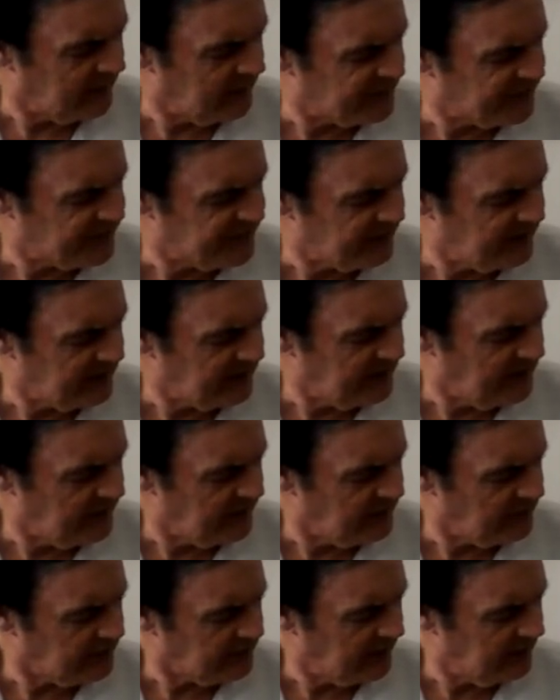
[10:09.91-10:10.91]
C
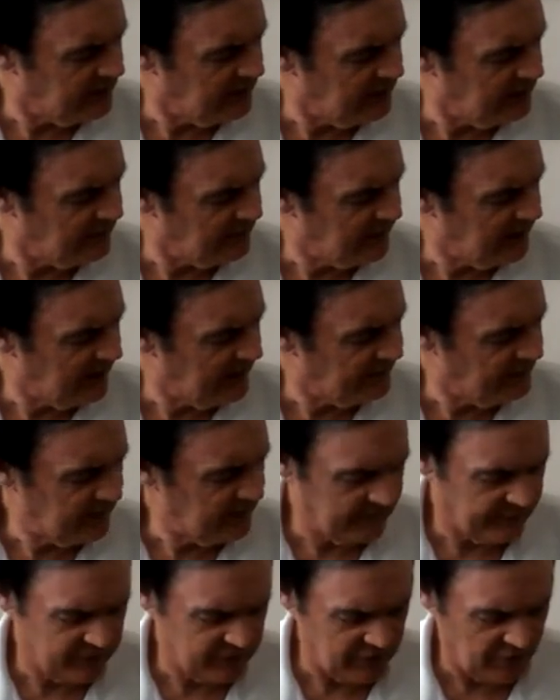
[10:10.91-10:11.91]
note and then we have an
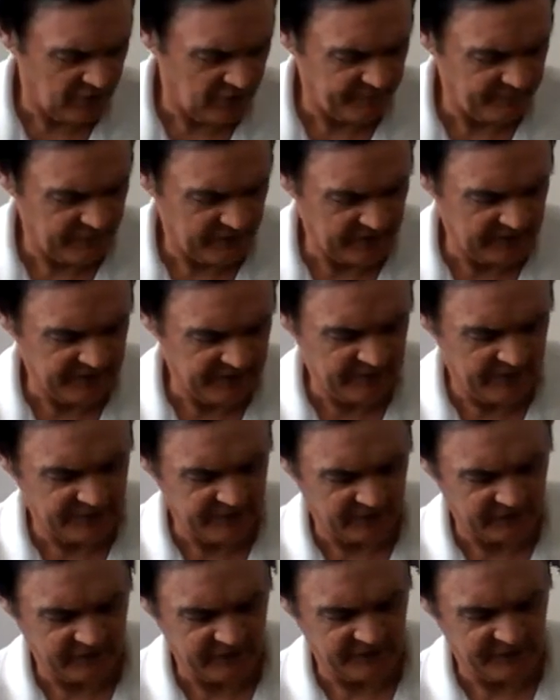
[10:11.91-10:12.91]
F sharp. It sounds
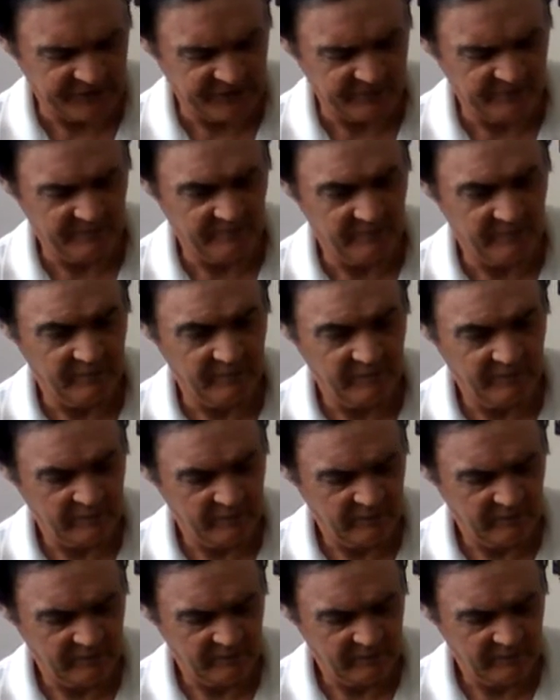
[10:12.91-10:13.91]
like this.
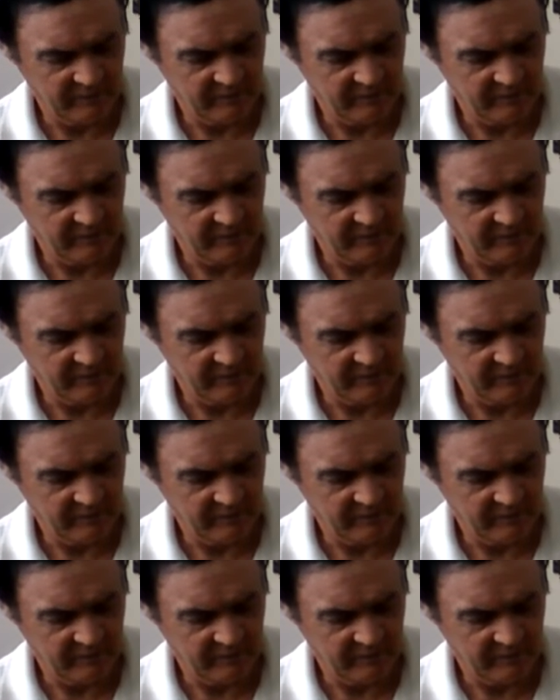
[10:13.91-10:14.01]
Sounds